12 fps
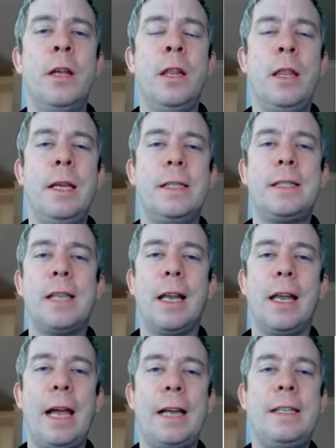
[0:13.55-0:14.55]
the
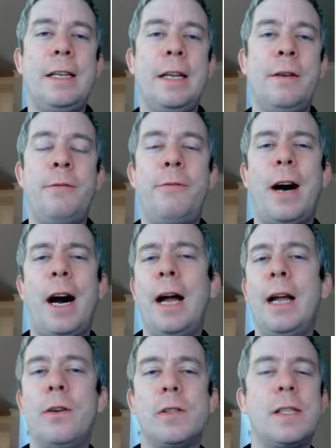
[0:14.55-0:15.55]
selected file,